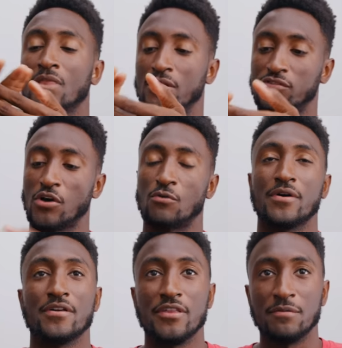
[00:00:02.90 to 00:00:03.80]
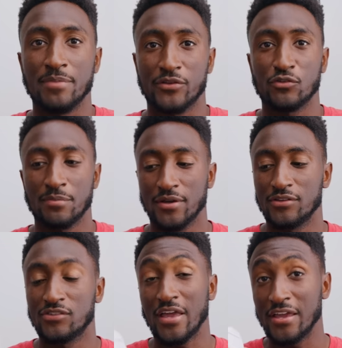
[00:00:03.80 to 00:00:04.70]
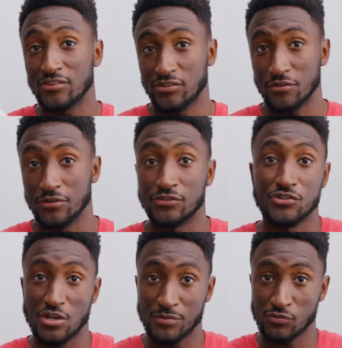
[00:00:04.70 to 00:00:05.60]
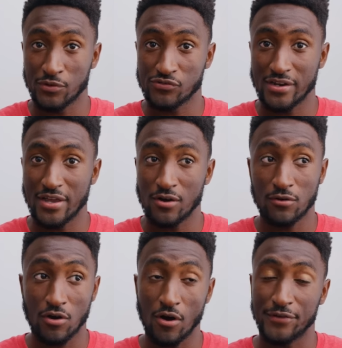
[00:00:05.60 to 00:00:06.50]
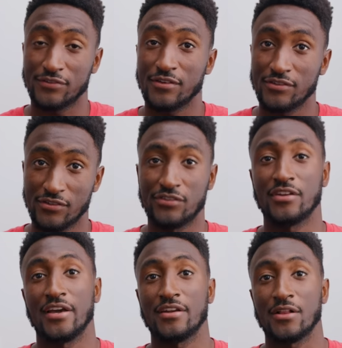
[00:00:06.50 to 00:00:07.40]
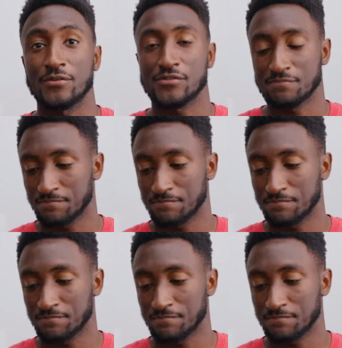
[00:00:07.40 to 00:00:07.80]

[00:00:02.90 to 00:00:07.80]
So the Pixel Buds A series, the cheapest ones right now, cost $69.